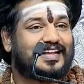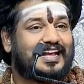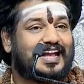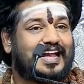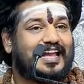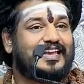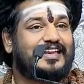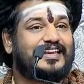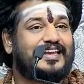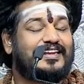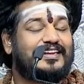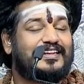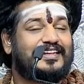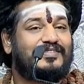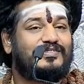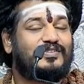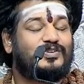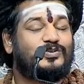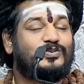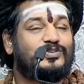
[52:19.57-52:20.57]
I can
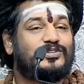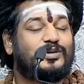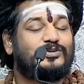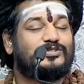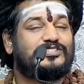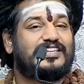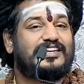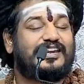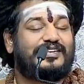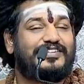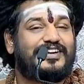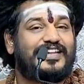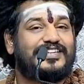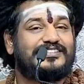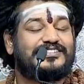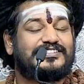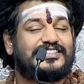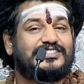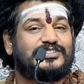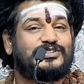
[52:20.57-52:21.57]
give 2000
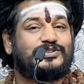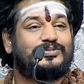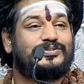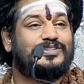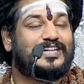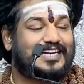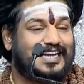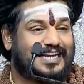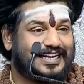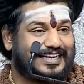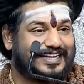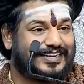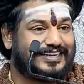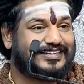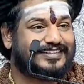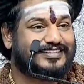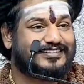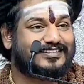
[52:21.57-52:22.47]
evidences to deny it.